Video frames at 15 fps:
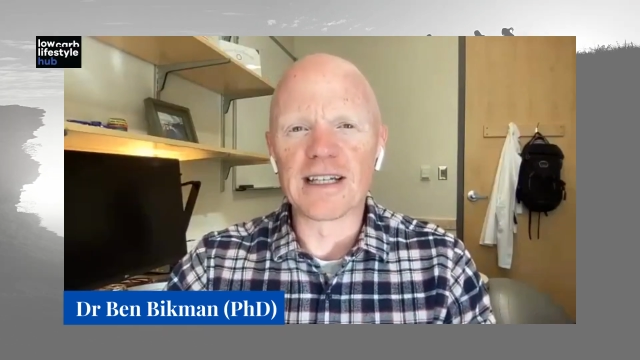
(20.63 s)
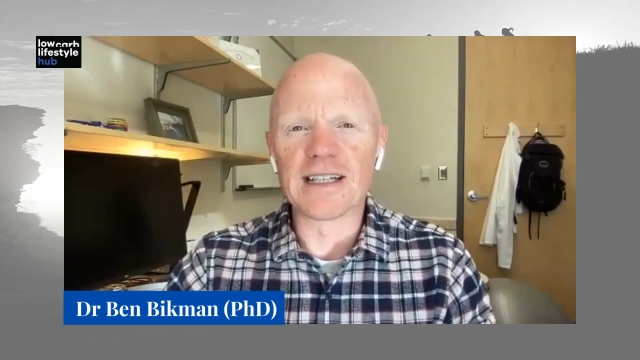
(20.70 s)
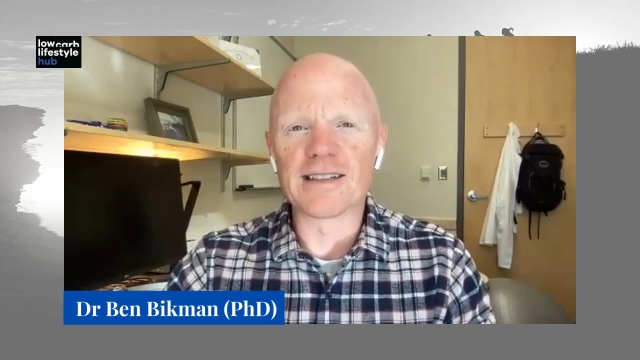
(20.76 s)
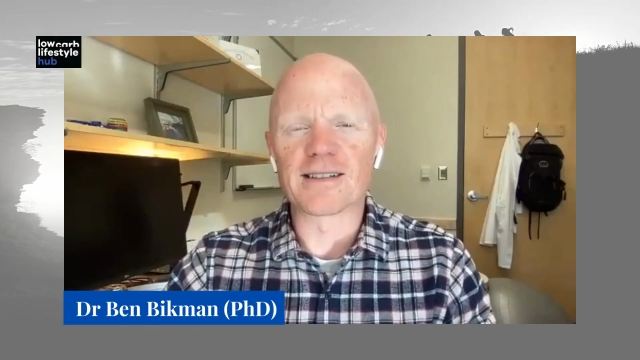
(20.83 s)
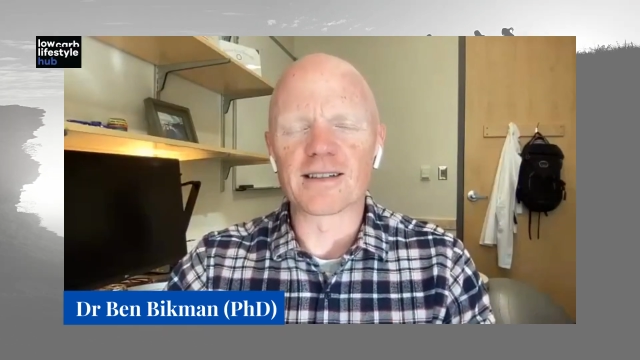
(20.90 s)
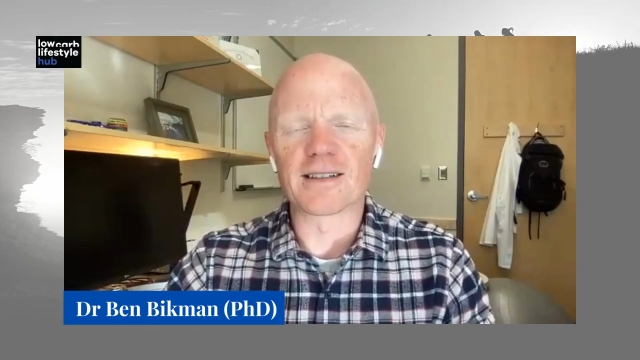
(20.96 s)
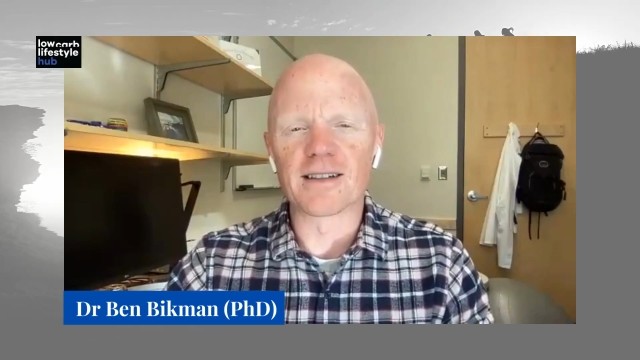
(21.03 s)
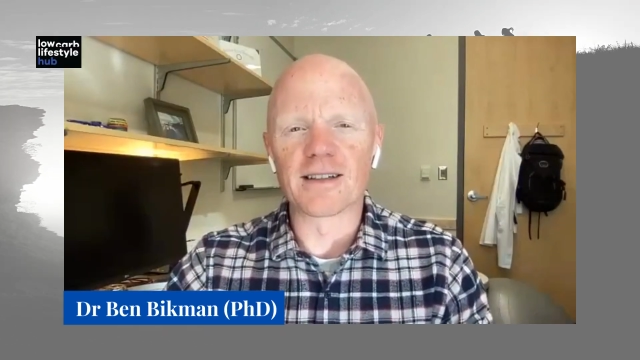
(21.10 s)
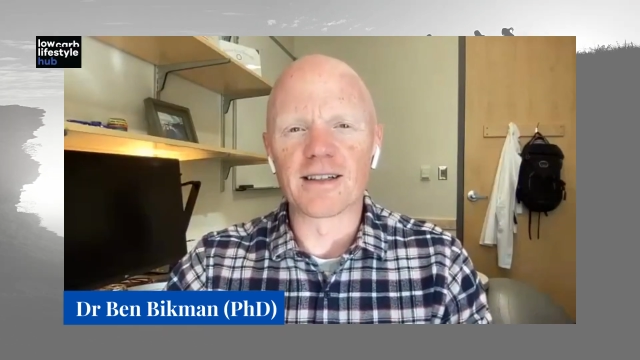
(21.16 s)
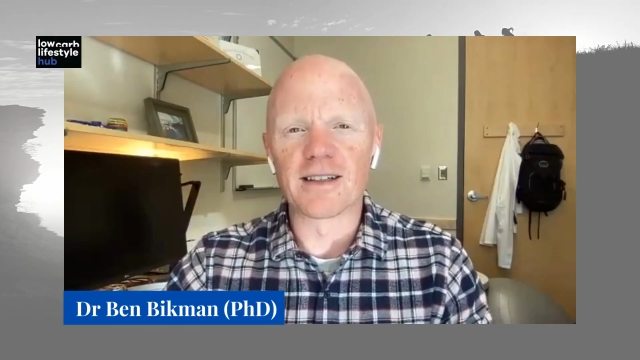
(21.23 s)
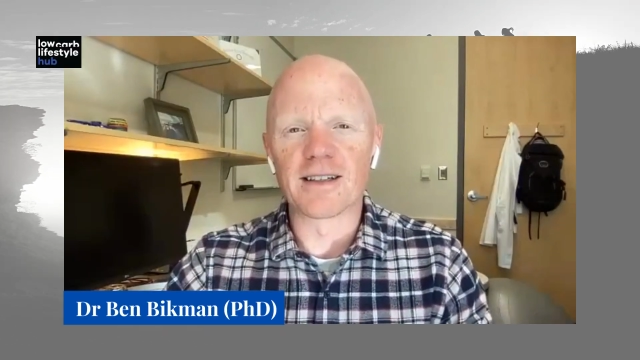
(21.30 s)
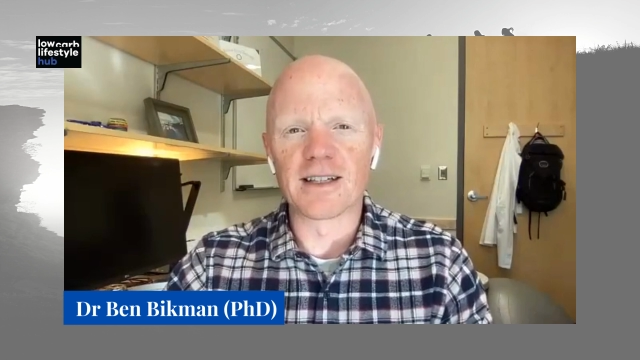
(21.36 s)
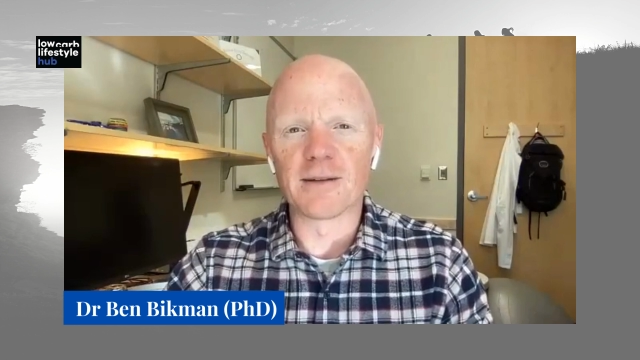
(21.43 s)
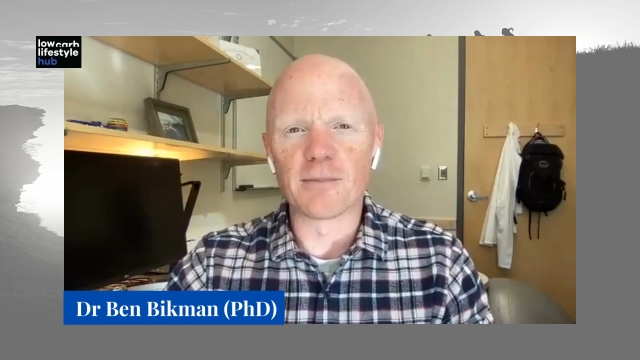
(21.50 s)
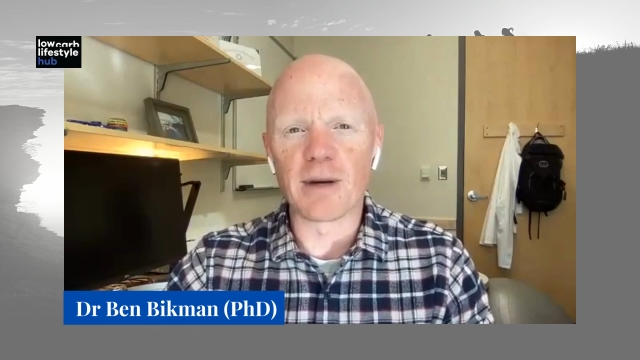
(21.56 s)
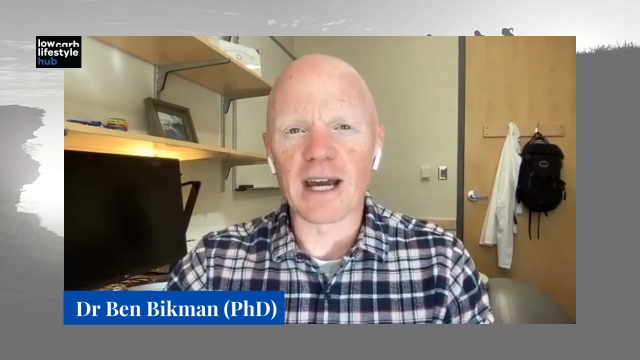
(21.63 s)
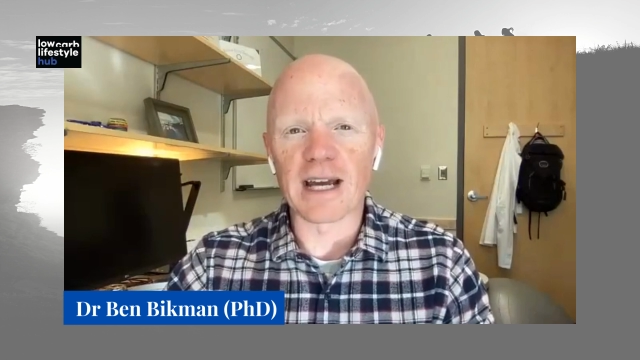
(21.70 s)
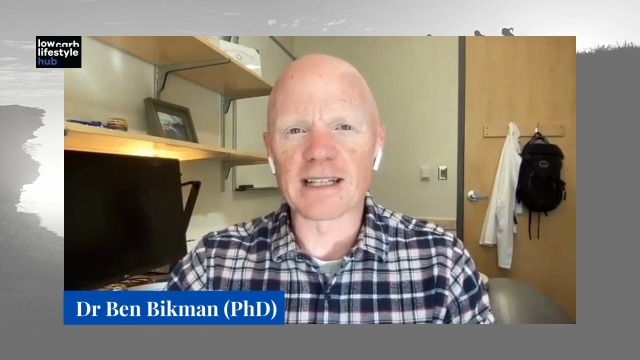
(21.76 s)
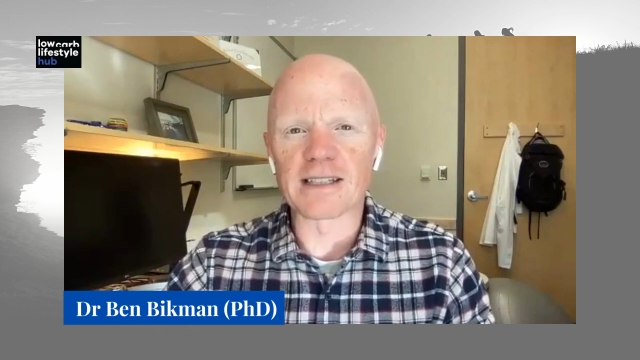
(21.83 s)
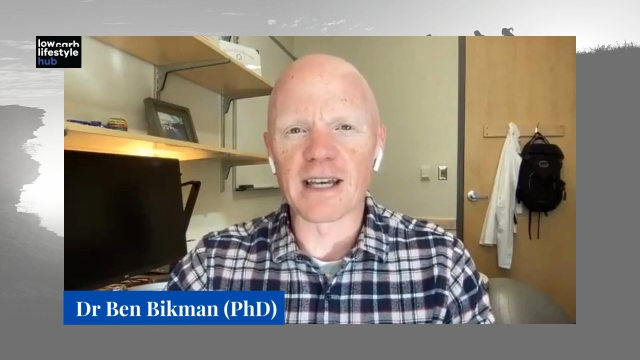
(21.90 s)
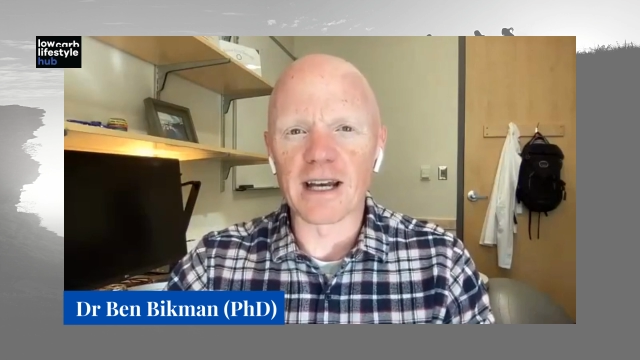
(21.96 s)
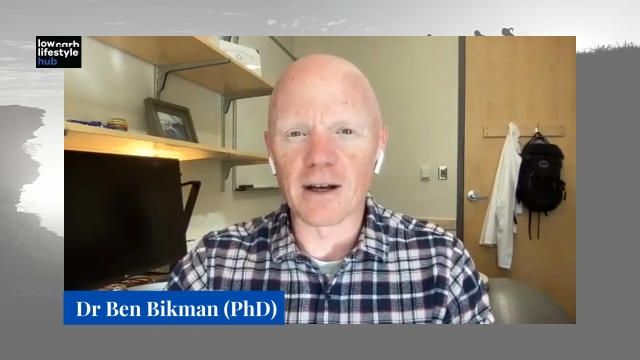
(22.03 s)
insulin
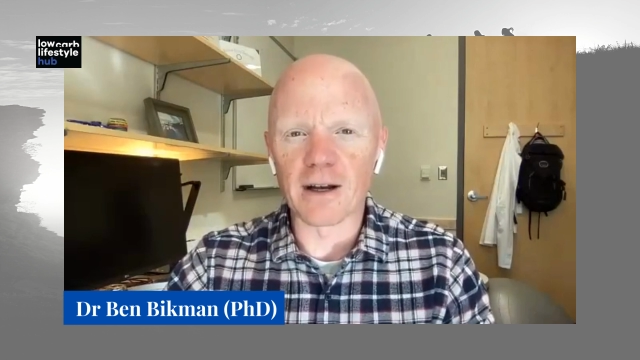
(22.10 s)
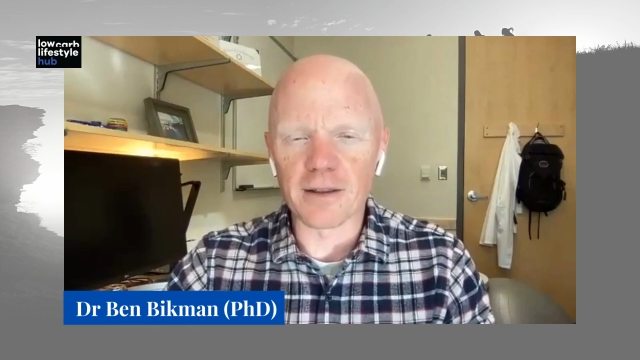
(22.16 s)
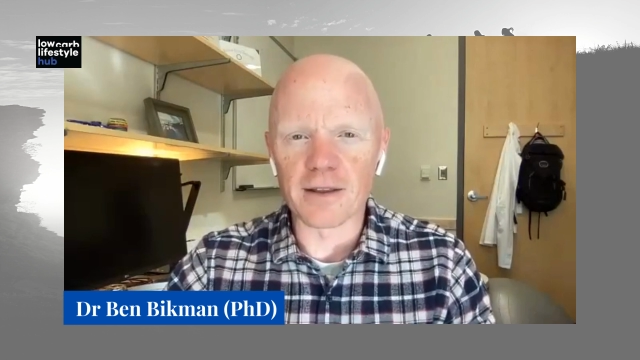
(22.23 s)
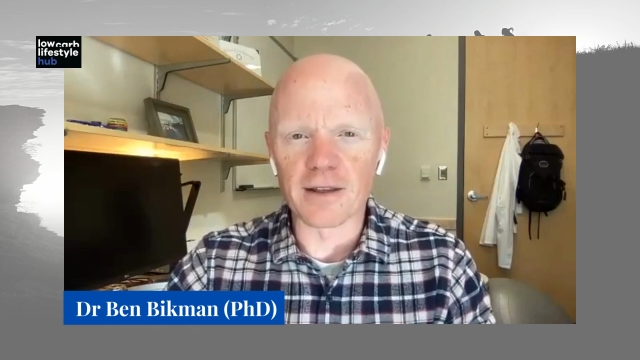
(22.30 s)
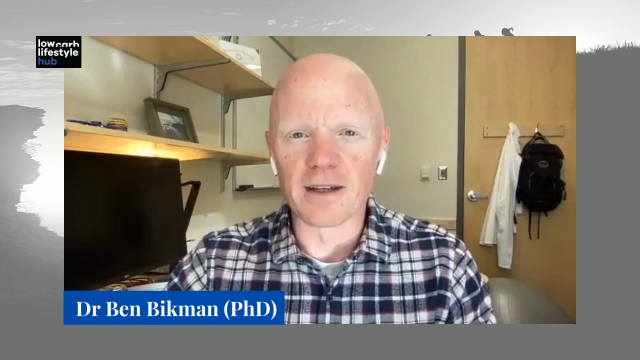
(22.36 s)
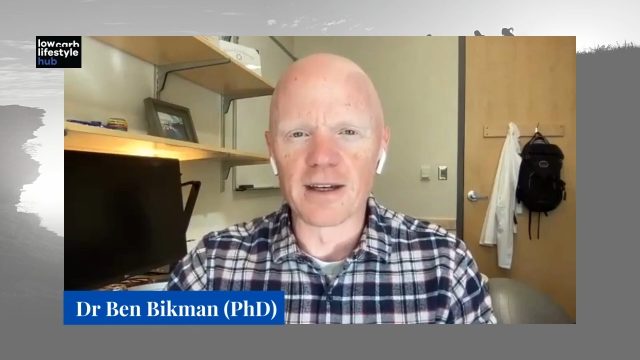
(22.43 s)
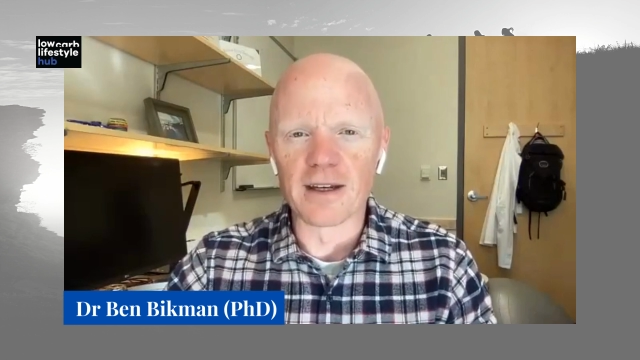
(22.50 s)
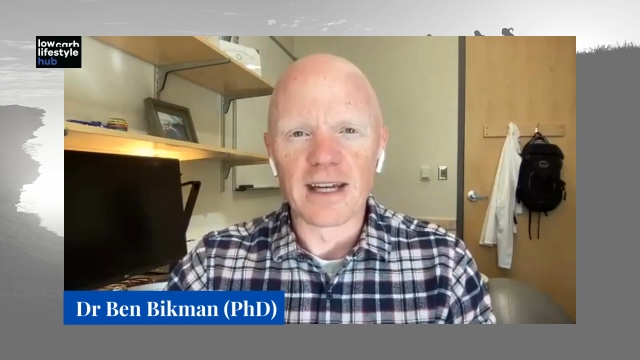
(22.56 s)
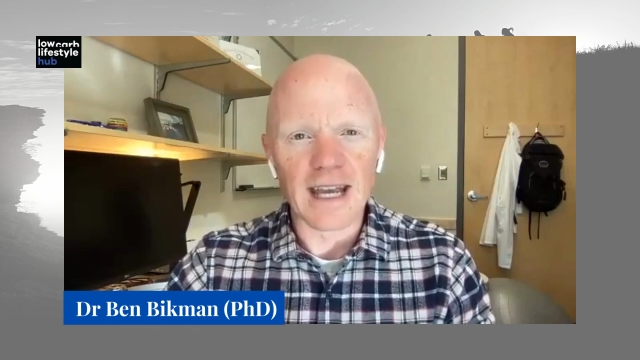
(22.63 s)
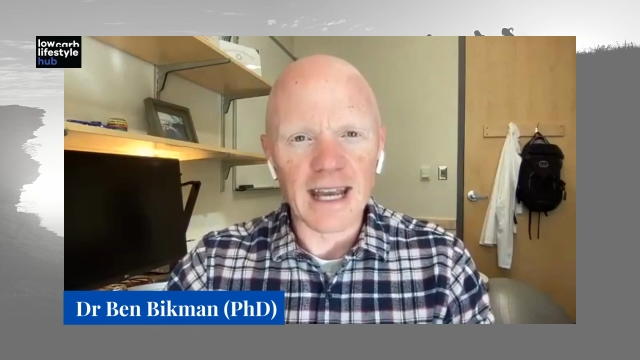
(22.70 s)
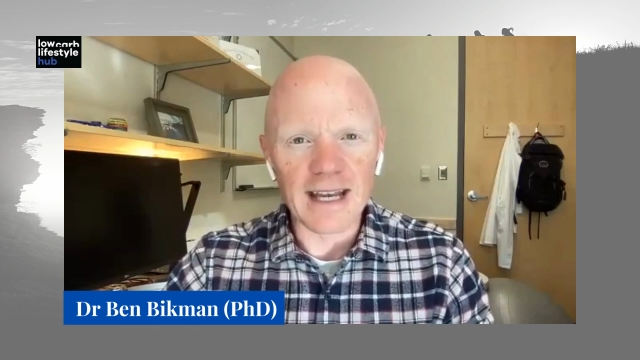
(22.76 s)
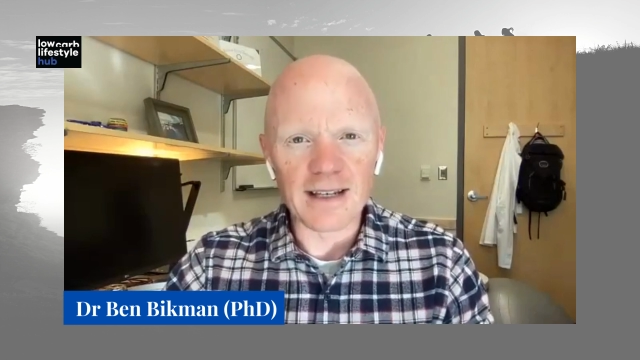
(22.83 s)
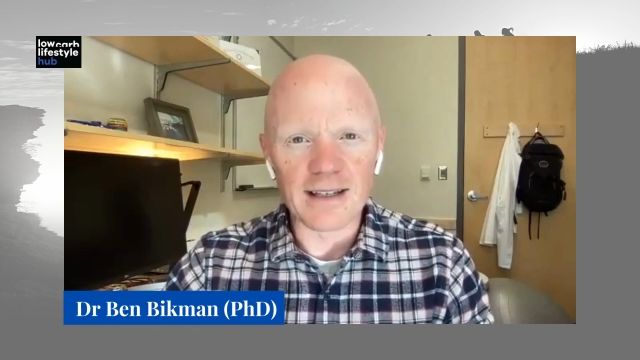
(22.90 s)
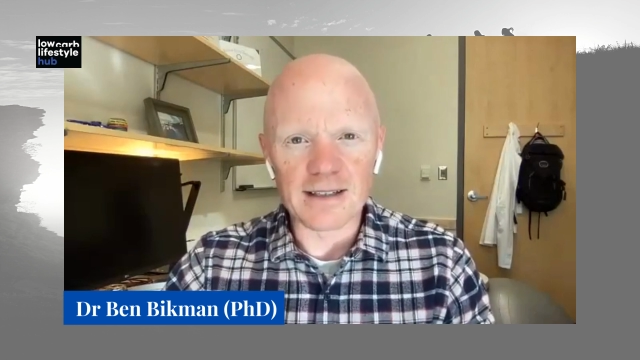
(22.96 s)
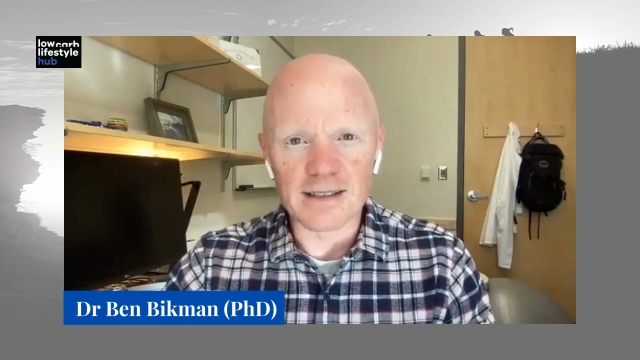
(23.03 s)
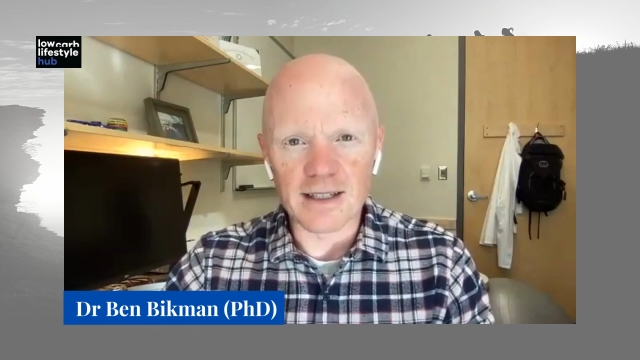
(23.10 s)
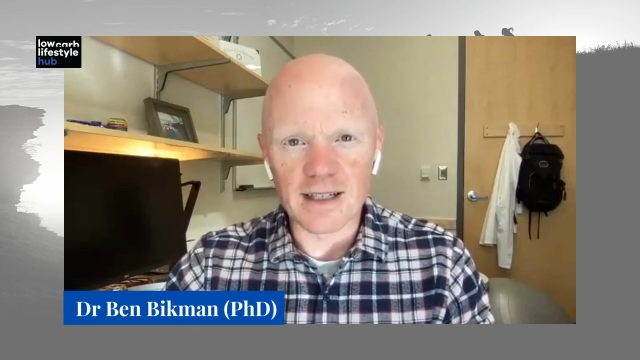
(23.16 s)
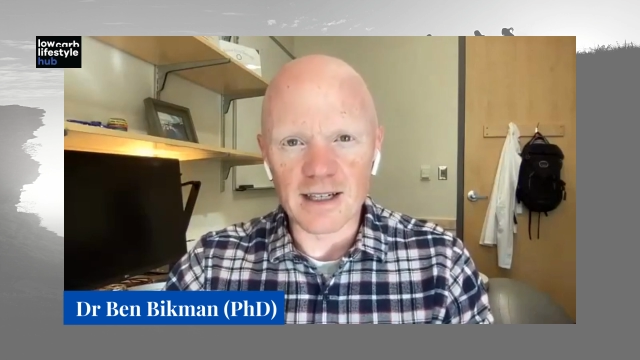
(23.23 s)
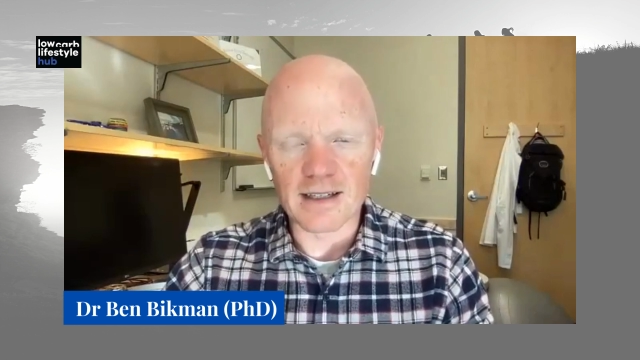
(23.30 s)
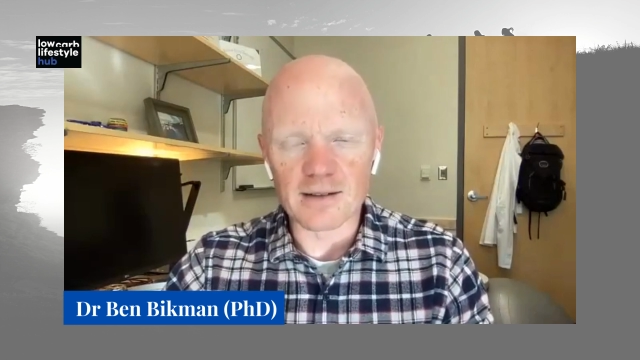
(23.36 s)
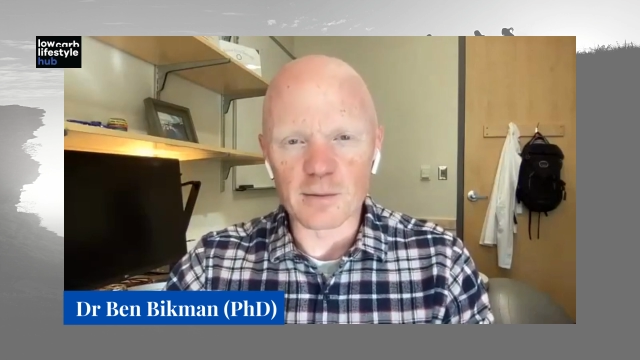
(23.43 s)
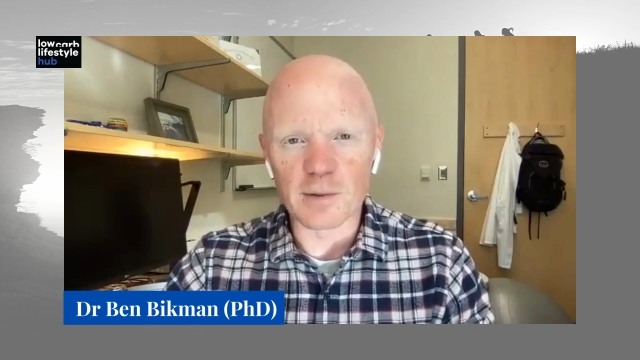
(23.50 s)
impacts health and
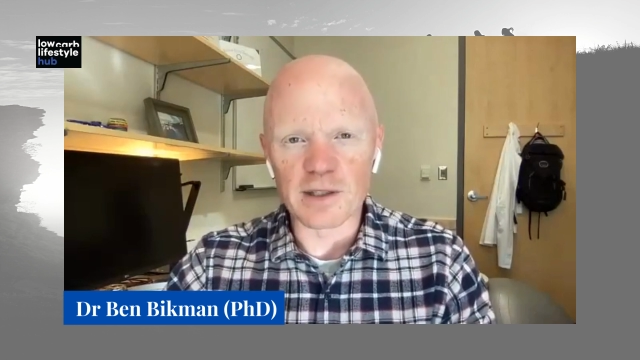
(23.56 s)
disease.